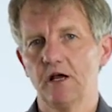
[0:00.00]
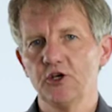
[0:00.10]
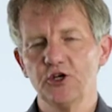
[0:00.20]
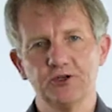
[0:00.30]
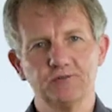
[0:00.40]

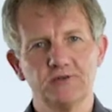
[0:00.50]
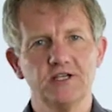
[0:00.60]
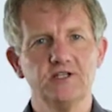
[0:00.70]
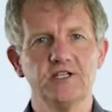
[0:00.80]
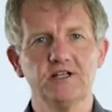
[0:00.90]
You know,
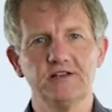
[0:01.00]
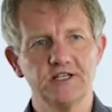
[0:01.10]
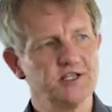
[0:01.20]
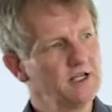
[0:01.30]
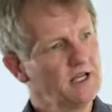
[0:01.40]
consider
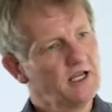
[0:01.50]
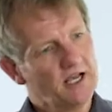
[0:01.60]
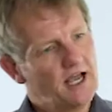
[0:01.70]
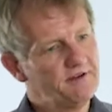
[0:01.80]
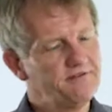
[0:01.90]
this.
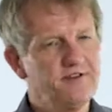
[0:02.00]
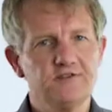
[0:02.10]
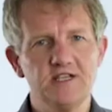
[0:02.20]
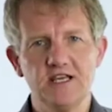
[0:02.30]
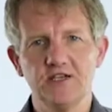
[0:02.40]

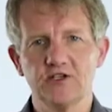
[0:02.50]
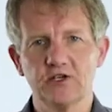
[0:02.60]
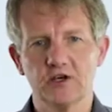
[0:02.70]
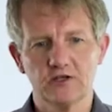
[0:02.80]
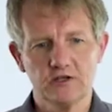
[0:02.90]
50 years
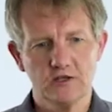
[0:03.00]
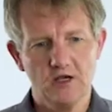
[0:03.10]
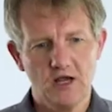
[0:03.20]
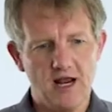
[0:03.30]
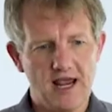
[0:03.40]
ago,
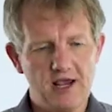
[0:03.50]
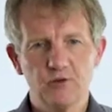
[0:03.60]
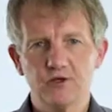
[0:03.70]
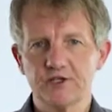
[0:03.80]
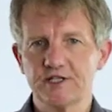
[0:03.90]
it
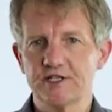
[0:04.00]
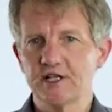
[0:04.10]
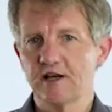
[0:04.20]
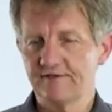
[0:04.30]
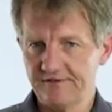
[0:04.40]
was
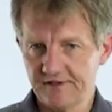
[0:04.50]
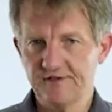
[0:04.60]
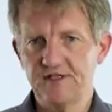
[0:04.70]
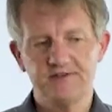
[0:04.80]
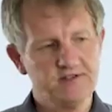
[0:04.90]

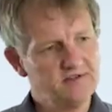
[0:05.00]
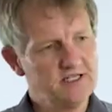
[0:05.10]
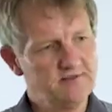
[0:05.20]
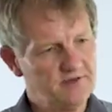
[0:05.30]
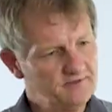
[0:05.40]

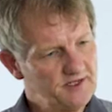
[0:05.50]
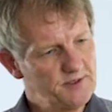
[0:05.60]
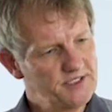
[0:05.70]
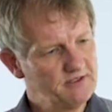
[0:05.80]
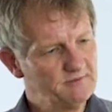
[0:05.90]
50-50.
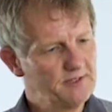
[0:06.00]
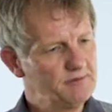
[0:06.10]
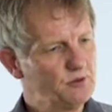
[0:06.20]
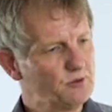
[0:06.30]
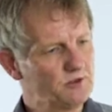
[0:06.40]
50% of
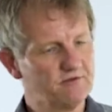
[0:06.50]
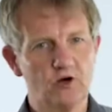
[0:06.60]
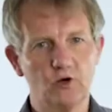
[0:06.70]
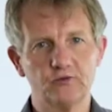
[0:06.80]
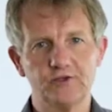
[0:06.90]
people were
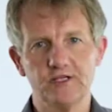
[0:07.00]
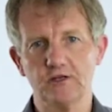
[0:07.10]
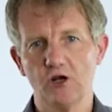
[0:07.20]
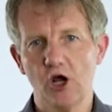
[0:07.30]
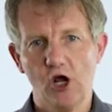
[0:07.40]
involved
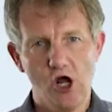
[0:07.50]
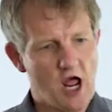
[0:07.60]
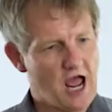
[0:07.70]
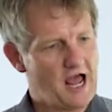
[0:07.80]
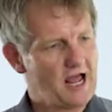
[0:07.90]
in
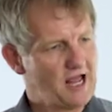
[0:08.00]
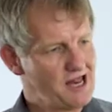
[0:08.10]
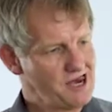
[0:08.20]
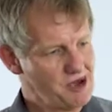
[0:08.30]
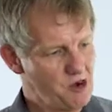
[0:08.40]

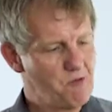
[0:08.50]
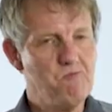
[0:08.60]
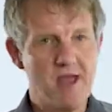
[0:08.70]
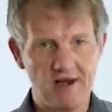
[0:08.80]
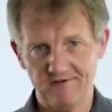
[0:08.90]

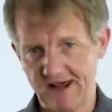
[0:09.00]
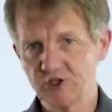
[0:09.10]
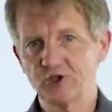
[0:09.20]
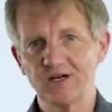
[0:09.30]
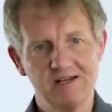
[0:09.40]

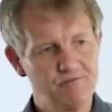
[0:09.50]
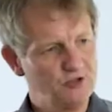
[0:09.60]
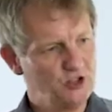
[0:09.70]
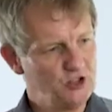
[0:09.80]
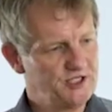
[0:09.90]
manufacturing and
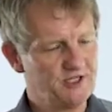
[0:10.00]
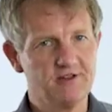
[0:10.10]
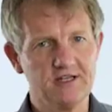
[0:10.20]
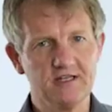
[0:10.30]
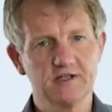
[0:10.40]
producing
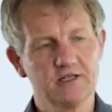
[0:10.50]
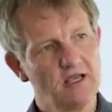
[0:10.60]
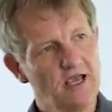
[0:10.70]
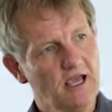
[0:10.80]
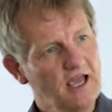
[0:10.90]
things,
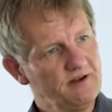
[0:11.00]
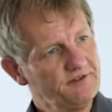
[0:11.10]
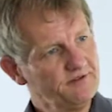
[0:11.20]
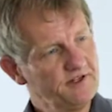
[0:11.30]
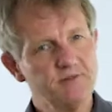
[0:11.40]
and
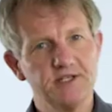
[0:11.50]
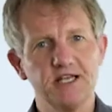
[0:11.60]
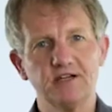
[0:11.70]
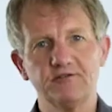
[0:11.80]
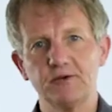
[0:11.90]

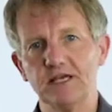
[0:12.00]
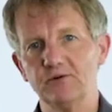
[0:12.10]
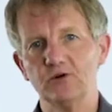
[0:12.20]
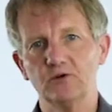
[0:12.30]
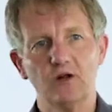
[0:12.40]
50% of
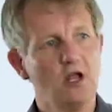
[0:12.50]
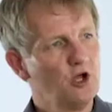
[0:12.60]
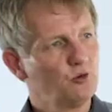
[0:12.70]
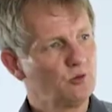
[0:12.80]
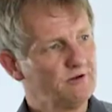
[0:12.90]
people
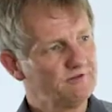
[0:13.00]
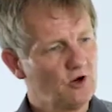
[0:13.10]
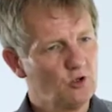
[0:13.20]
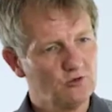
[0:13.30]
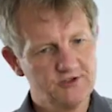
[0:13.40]
were
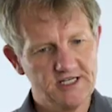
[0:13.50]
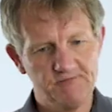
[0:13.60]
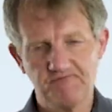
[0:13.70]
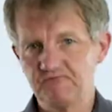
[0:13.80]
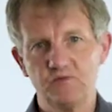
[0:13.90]
involved
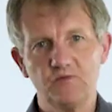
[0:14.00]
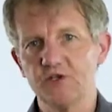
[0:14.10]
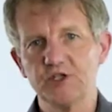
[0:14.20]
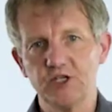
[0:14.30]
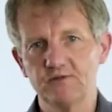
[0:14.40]
in the
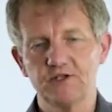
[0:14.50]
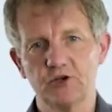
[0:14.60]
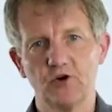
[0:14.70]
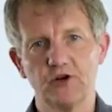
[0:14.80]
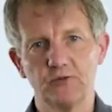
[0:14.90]
service
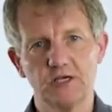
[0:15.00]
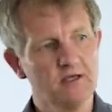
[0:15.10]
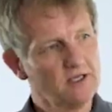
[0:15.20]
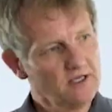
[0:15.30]
economy.